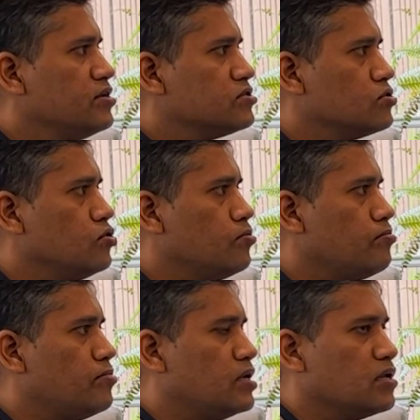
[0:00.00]

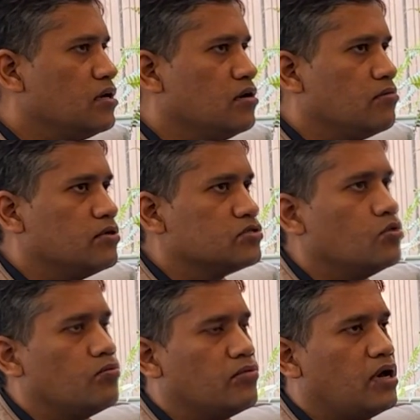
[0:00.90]
So
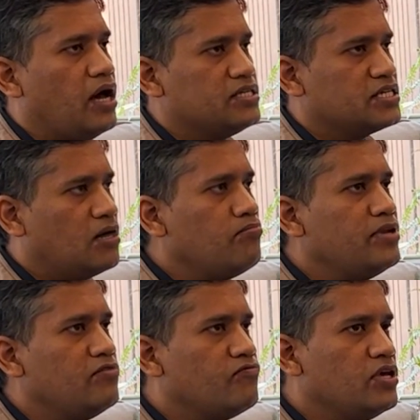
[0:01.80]
as a company,